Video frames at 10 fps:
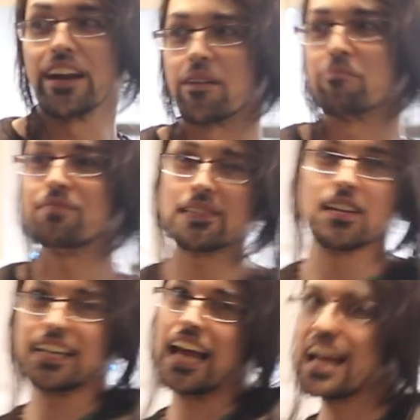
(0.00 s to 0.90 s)
that I'm
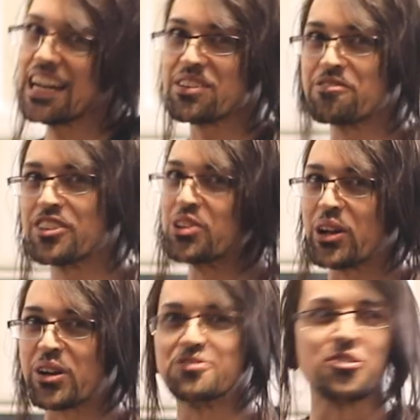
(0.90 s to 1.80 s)
kind of
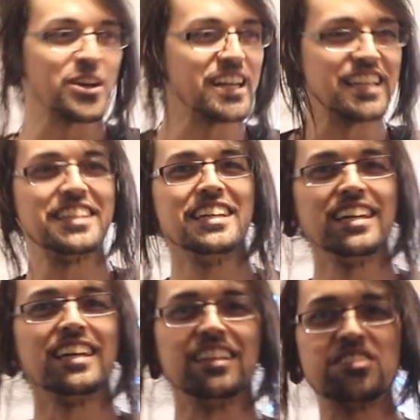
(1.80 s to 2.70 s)
clairvoyant,
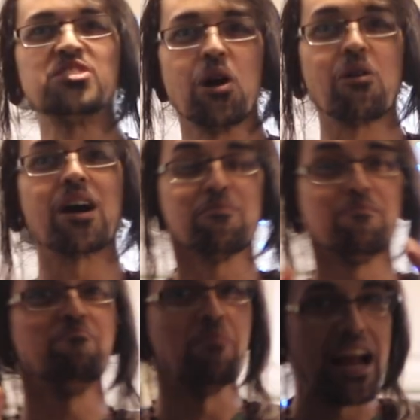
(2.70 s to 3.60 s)
and so are
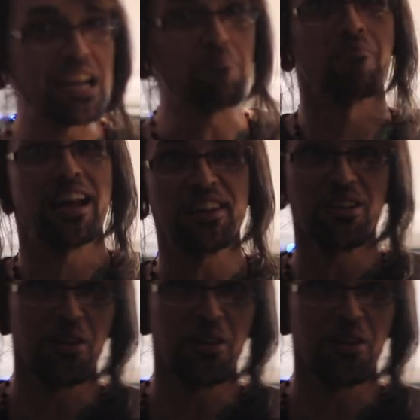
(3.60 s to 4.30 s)
many, many